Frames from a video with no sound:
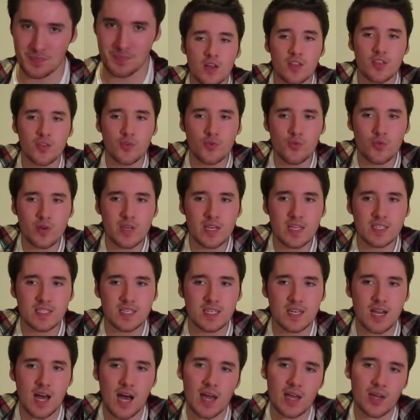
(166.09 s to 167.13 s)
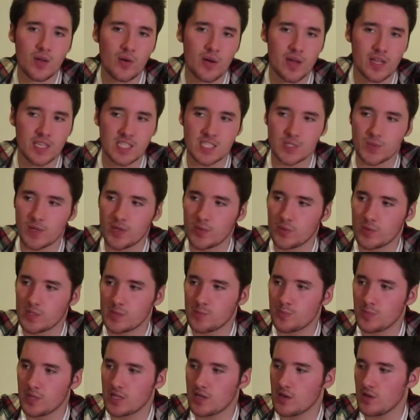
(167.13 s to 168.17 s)
The reason I got into it was
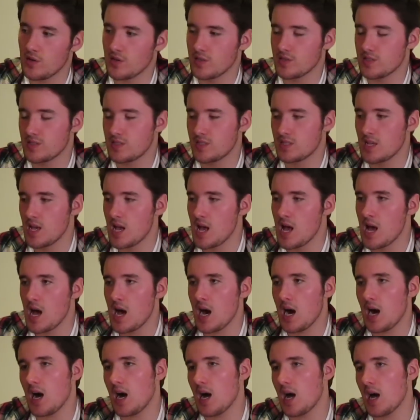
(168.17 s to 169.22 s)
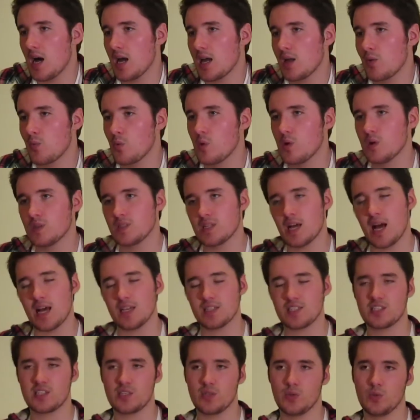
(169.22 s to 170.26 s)
because I was at
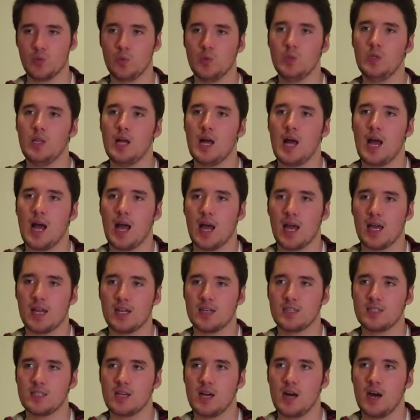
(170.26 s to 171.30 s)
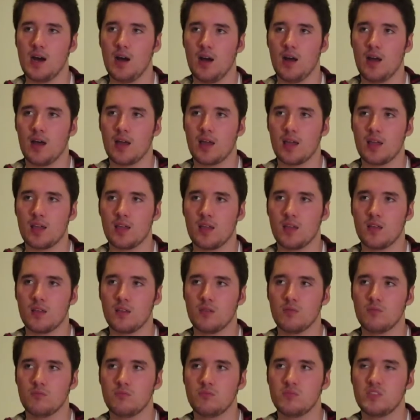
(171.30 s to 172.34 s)
school and I
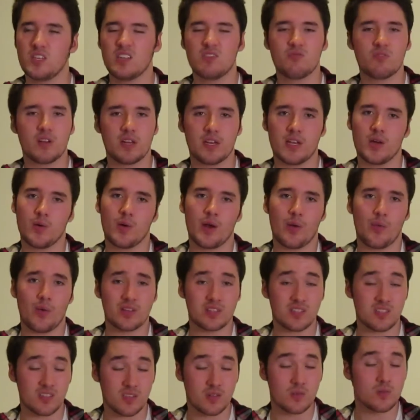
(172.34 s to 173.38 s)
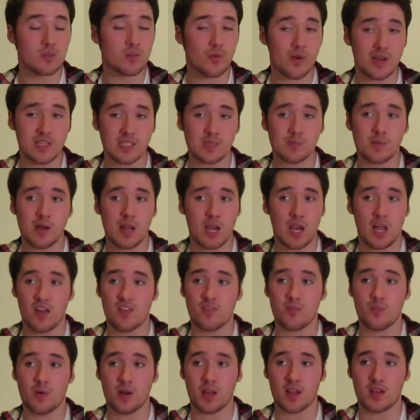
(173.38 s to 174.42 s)
didn't really know what I wanted to do the rest of my life,
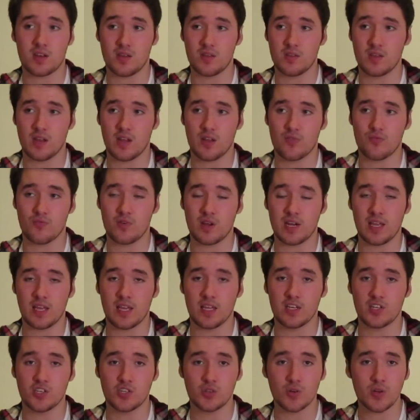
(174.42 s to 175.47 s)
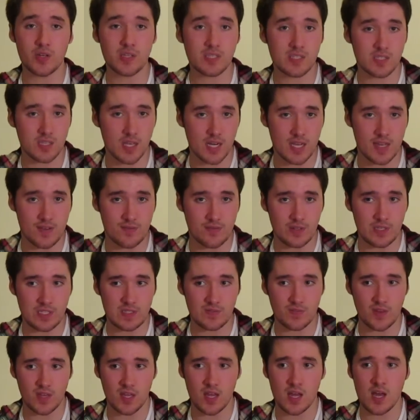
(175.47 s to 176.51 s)
but I knew that I really enjoyed studying
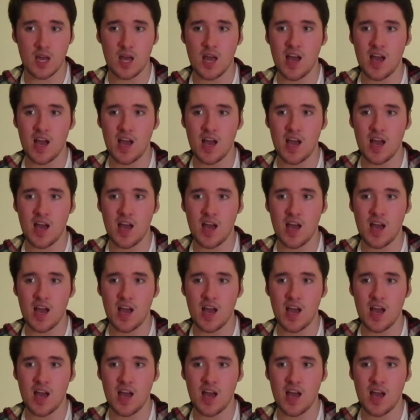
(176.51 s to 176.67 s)
philosophy.